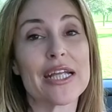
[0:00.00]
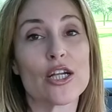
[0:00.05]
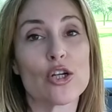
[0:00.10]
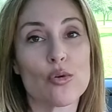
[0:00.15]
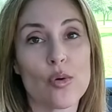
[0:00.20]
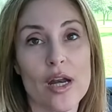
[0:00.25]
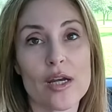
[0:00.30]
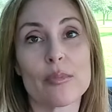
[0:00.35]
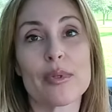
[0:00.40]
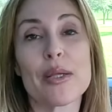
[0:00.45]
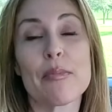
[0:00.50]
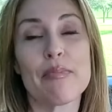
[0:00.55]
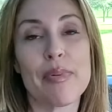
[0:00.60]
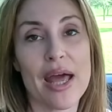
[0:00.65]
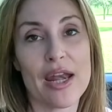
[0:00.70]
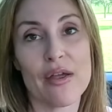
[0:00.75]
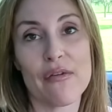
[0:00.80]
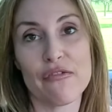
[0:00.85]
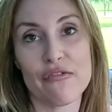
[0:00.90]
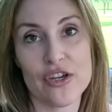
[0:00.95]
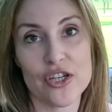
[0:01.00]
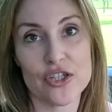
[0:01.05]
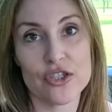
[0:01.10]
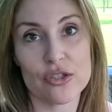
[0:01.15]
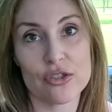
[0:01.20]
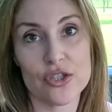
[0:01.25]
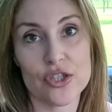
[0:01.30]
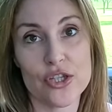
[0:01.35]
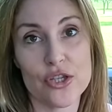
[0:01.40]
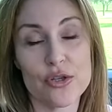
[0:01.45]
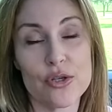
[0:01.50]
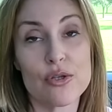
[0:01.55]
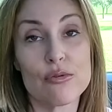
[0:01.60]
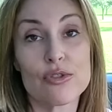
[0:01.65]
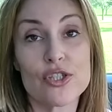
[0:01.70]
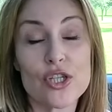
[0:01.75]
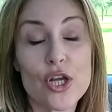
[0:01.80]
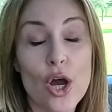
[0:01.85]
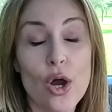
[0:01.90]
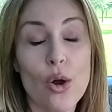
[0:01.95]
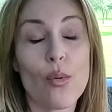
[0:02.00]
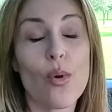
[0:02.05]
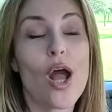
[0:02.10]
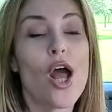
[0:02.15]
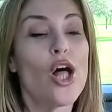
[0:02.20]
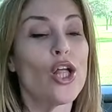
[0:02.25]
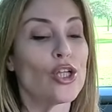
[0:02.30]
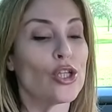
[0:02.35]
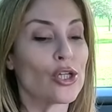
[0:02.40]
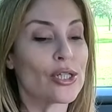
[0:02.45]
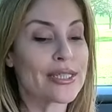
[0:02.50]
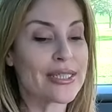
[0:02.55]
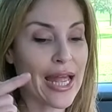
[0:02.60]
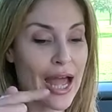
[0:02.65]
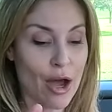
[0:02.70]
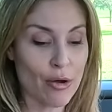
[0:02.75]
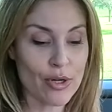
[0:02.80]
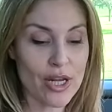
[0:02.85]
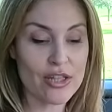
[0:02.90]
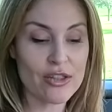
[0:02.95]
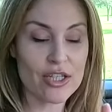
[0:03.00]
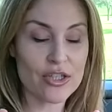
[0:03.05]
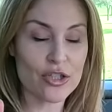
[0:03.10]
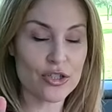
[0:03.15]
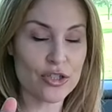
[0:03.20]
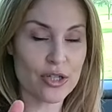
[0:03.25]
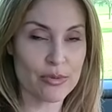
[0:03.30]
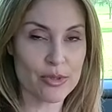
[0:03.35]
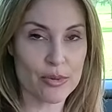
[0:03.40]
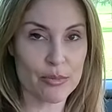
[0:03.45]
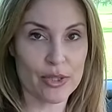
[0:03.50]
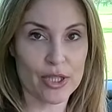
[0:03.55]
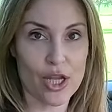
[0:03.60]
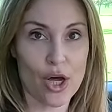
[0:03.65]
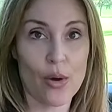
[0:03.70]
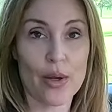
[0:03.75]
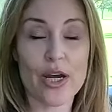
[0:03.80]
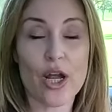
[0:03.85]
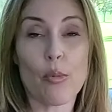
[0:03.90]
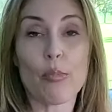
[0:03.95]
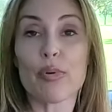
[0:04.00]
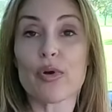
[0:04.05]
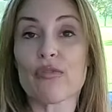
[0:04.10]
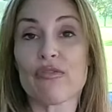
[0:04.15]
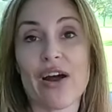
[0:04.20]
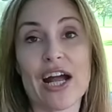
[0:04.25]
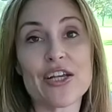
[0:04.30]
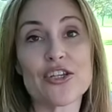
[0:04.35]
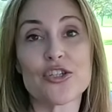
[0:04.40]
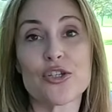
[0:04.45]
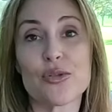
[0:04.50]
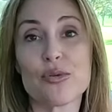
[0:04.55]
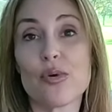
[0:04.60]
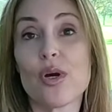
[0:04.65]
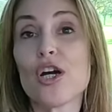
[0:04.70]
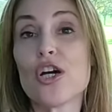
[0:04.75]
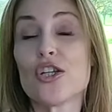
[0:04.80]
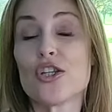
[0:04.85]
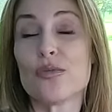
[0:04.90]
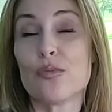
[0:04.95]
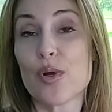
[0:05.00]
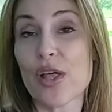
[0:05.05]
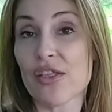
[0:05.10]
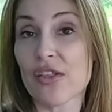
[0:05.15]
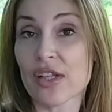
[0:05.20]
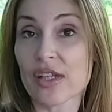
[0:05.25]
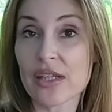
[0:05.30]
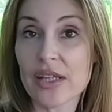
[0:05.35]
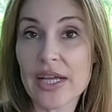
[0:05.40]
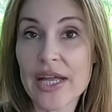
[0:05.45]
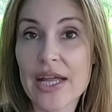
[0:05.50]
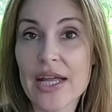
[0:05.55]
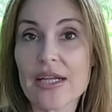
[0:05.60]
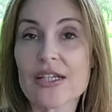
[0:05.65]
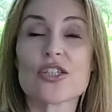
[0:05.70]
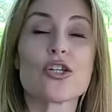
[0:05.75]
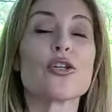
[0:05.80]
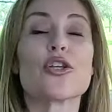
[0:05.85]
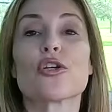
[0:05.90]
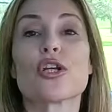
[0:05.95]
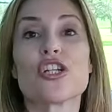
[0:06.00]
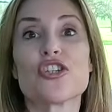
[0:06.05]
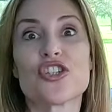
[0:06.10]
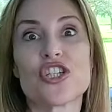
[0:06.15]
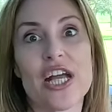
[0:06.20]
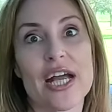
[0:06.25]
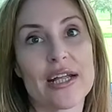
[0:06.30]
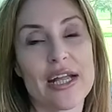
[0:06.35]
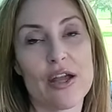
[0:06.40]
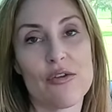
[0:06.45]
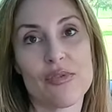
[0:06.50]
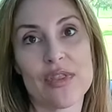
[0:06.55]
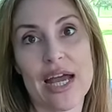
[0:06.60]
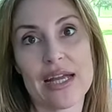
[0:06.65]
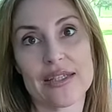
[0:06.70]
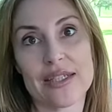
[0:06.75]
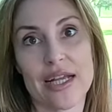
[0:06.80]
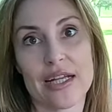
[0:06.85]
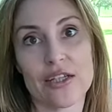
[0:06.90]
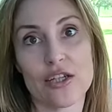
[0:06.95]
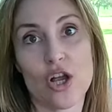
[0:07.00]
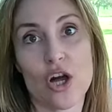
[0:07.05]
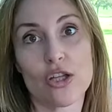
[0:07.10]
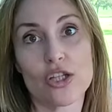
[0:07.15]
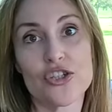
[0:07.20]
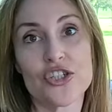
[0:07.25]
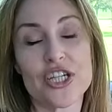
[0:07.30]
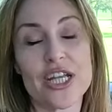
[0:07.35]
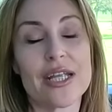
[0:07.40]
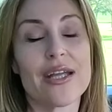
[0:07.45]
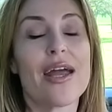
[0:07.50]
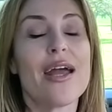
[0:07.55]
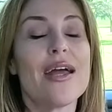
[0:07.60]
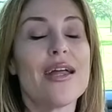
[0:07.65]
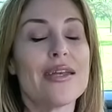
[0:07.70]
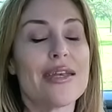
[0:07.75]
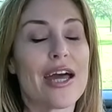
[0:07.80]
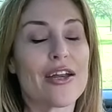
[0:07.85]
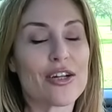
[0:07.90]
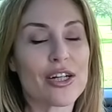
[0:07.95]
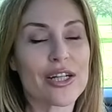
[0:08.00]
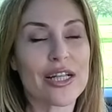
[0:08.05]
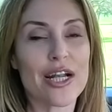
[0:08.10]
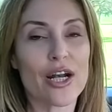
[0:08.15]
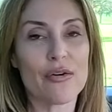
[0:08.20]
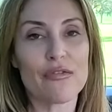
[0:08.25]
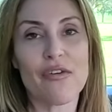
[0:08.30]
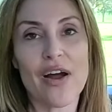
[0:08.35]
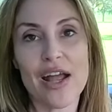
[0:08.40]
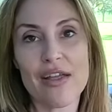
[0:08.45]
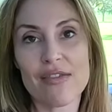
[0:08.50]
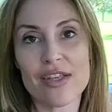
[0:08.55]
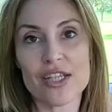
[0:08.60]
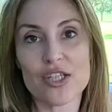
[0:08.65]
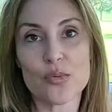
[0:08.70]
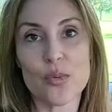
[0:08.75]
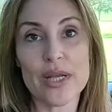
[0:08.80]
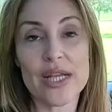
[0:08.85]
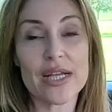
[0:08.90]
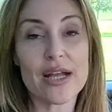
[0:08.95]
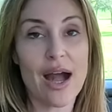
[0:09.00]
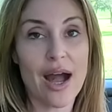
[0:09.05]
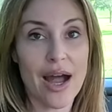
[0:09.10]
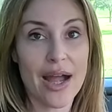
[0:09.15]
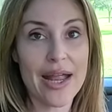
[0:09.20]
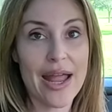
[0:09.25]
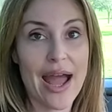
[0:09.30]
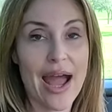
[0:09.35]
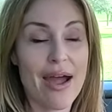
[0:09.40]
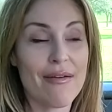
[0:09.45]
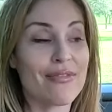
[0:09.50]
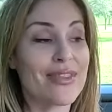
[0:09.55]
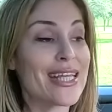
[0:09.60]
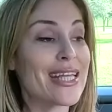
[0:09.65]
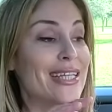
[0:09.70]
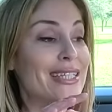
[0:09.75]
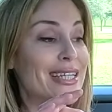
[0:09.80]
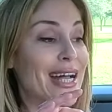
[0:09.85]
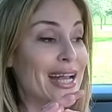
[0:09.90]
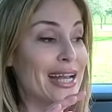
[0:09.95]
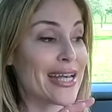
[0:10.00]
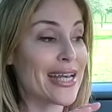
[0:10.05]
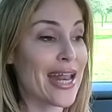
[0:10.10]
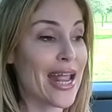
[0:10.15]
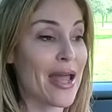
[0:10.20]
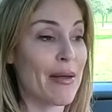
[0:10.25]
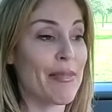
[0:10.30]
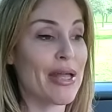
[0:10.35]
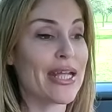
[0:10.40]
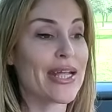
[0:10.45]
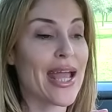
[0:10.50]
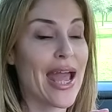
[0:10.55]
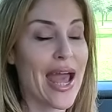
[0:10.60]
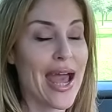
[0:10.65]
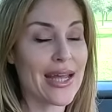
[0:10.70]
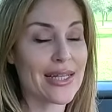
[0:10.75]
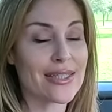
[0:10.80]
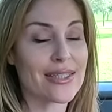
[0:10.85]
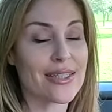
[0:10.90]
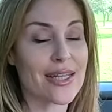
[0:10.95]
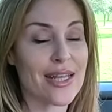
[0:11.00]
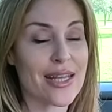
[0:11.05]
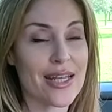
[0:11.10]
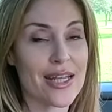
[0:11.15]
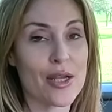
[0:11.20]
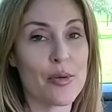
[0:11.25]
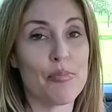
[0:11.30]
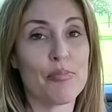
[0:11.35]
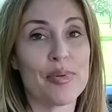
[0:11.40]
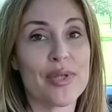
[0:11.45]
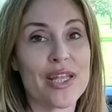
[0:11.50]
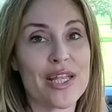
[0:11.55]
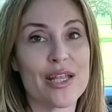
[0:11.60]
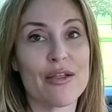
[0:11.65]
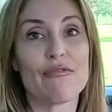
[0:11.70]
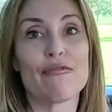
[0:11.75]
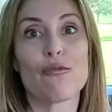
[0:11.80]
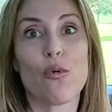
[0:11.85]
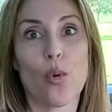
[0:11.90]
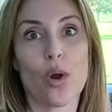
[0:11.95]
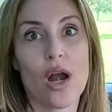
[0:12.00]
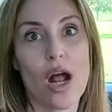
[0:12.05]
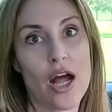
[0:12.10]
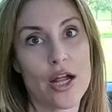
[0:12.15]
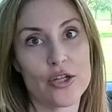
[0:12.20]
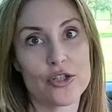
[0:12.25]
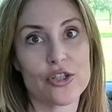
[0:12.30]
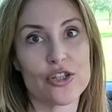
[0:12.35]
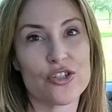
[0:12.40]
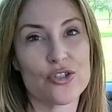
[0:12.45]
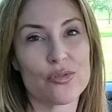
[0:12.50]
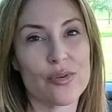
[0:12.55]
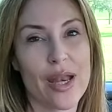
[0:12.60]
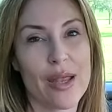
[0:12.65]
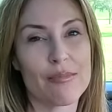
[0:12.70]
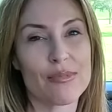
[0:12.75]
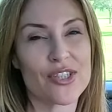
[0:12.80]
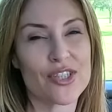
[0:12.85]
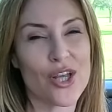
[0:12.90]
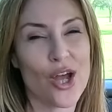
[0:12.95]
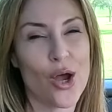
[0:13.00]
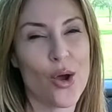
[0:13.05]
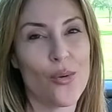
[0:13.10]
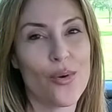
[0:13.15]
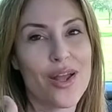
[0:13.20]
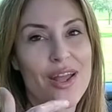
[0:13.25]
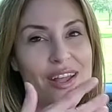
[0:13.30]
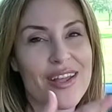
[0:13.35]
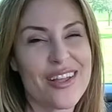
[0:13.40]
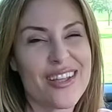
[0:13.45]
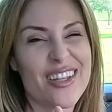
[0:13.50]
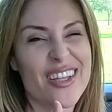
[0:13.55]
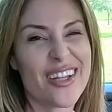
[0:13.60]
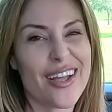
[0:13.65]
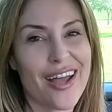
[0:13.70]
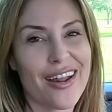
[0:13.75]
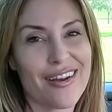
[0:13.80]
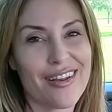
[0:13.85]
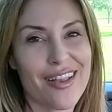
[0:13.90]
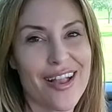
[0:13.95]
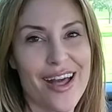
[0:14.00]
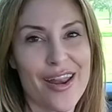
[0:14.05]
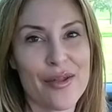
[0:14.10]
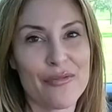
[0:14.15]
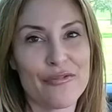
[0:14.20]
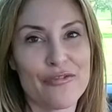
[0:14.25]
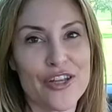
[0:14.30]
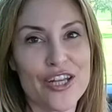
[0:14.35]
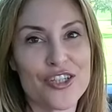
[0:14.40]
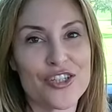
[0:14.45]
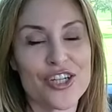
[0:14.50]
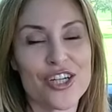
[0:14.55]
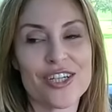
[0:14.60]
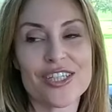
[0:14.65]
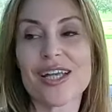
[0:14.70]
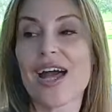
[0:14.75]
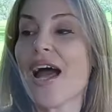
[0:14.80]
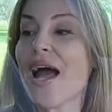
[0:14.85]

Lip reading: incredibly beneficial to you. So look down in the description below and I'll provide you with a link so you can check out that technology. Now, to clarify, this week I have the dynamic SE P400 trim. So you get a lot of features,